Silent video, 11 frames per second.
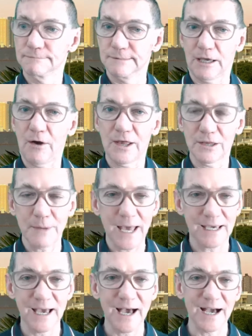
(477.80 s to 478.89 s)
go out the
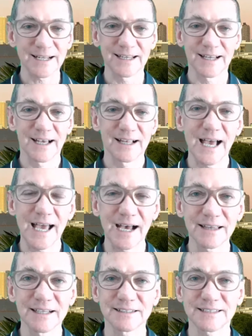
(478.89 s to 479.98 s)
backyard and lay out
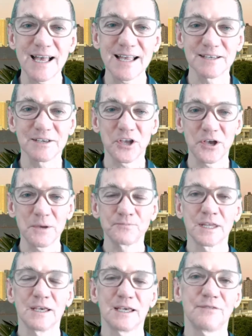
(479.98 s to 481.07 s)
in the sun, you know.
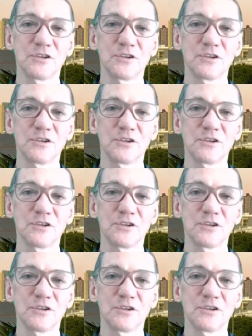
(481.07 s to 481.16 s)
If you're